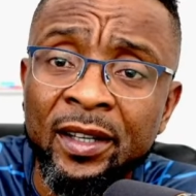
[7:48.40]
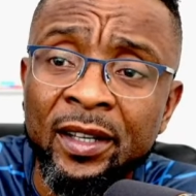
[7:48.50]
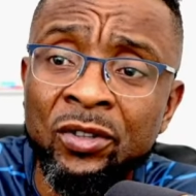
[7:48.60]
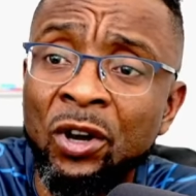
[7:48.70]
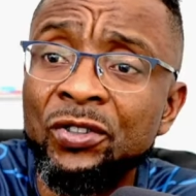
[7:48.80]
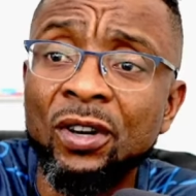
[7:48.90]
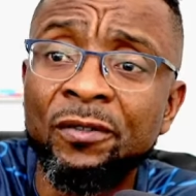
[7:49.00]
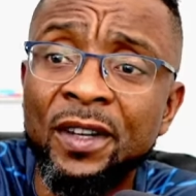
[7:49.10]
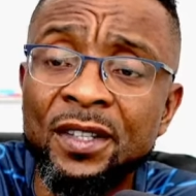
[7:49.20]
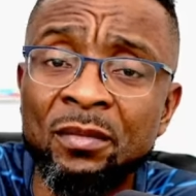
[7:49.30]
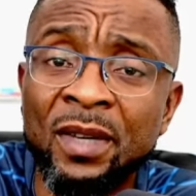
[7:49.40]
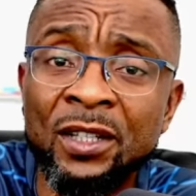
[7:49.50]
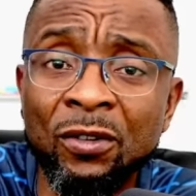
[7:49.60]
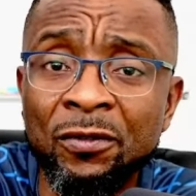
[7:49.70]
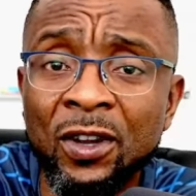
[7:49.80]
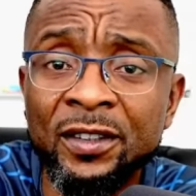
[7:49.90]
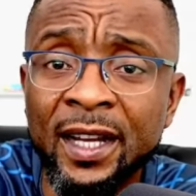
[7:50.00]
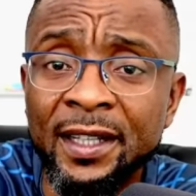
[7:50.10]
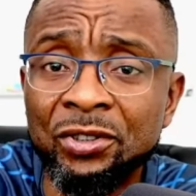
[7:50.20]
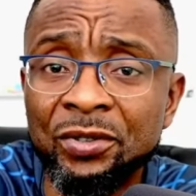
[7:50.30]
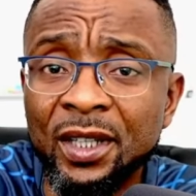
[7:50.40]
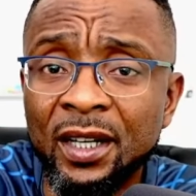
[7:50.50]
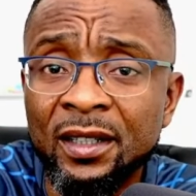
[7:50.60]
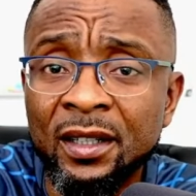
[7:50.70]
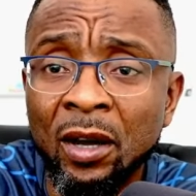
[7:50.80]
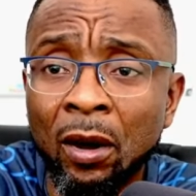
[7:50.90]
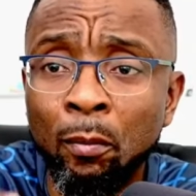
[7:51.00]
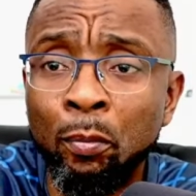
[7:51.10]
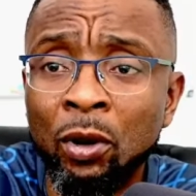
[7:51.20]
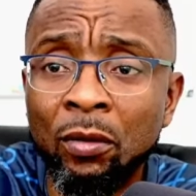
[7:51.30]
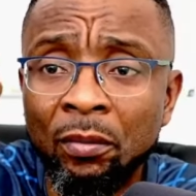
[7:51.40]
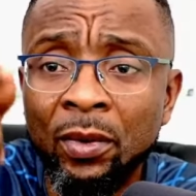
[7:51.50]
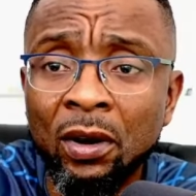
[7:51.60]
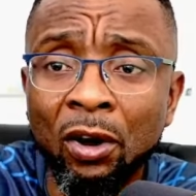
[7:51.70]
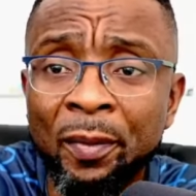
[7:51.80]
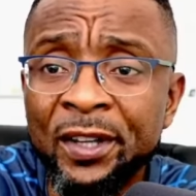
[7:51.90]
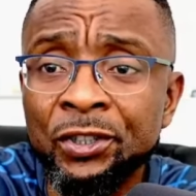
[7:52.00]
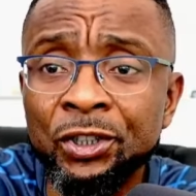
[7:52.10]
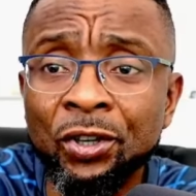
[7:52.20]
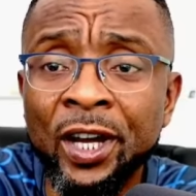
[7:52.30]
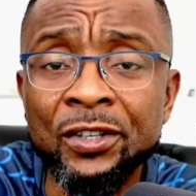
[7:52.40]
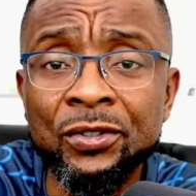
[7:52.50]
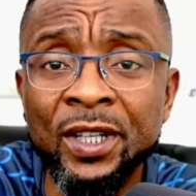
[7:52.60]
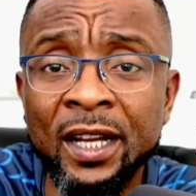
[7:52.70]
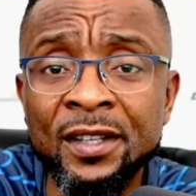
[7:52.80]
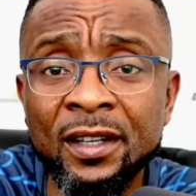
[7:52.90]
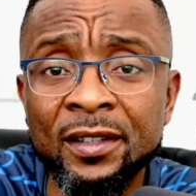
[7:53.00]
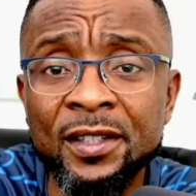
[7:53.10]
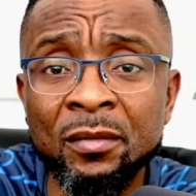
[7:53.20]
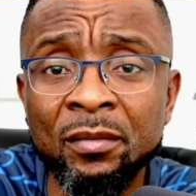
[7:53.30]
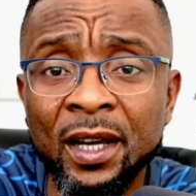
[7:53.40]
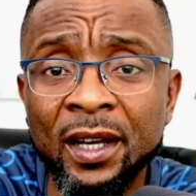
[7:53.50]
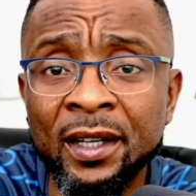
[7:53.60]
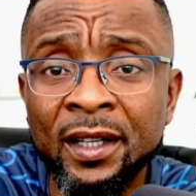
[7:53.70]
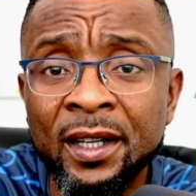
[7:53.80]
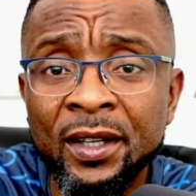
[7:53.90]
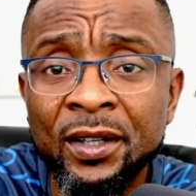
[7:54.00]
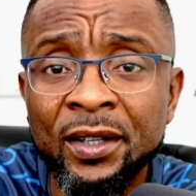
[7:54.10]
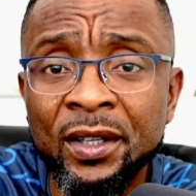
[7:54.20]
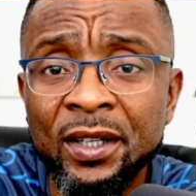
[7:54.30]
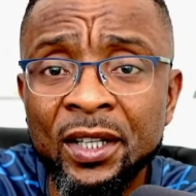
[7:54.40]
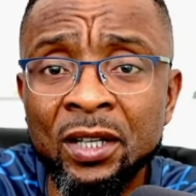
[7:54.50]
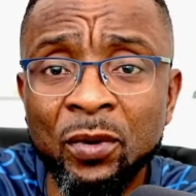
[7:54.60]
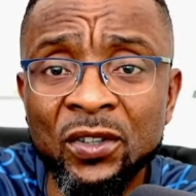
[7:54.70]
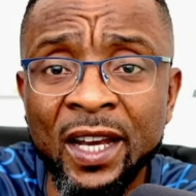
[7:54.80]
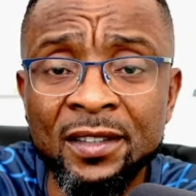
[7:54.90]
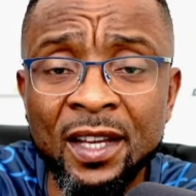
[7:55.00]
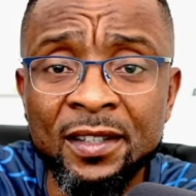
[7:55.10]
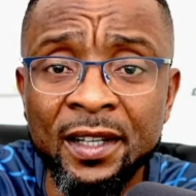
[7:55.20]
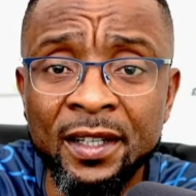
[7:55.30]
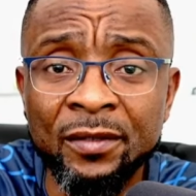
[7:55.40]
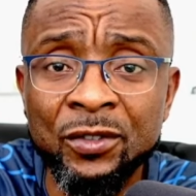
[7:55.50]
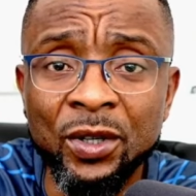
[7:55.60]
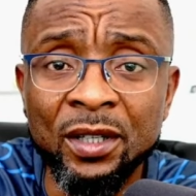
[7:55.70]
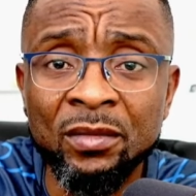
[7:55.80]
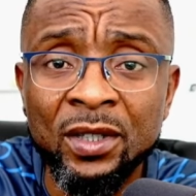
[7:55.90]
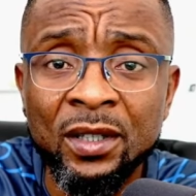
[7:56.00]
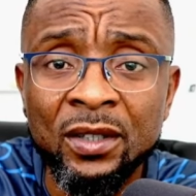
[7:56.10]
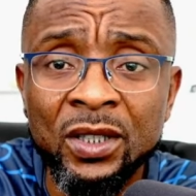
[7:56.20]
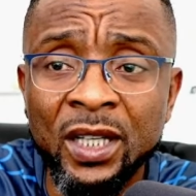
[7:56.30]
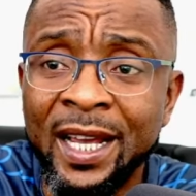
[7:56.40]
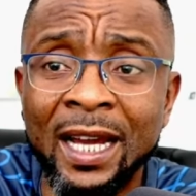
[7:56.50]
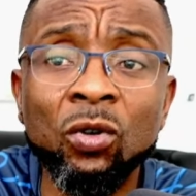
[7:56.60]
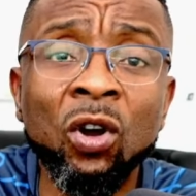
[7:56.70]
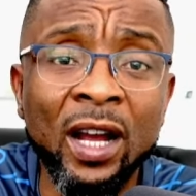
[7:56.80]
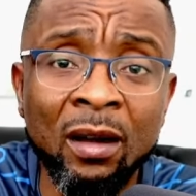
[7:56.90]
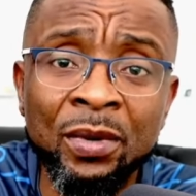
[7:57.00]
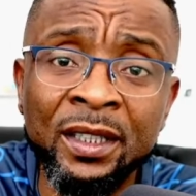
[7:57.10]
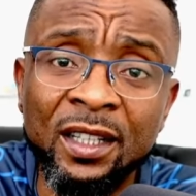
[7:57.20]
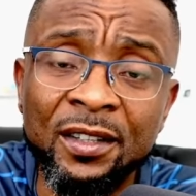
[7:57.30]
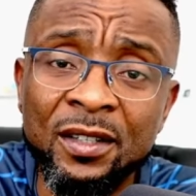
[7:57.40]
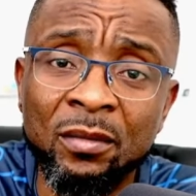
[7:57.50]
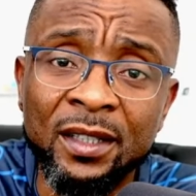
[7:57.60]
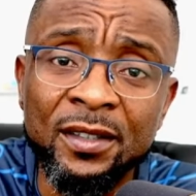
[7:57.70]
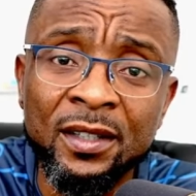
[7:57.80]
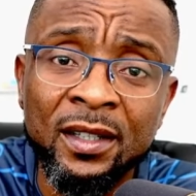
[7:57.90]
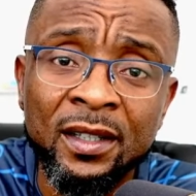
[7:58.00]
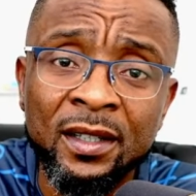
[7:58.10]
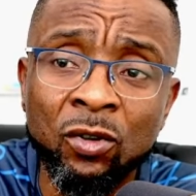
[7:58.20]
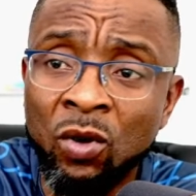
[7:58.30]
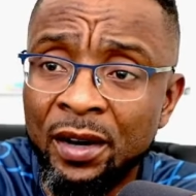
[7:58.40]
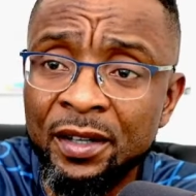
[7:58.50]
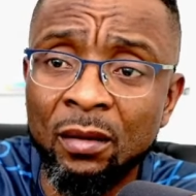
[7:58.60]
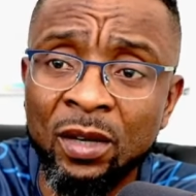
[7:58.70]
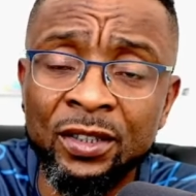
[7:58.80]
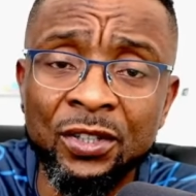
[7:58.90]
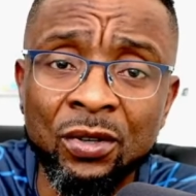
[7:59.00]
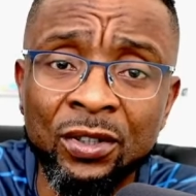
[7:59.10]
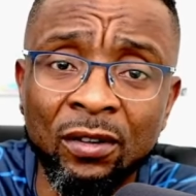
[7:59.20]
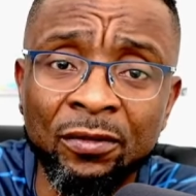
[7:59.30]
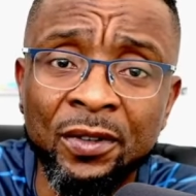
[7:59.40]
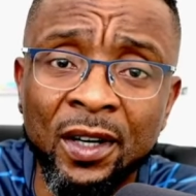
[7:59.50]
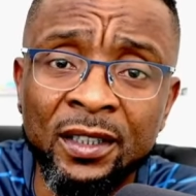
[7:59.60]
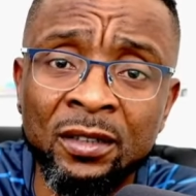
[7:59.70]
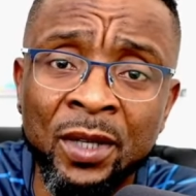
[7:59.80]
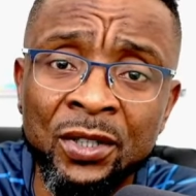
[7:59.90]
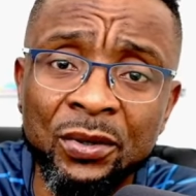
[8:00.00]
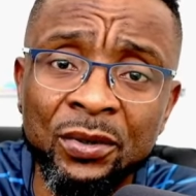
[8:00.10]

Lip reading: tons of cement to flood Nigeria. Boom, Obasanjo canceled that same import license they gave to him. He can no longer bring the cement. Go and read about the story of Ibeto.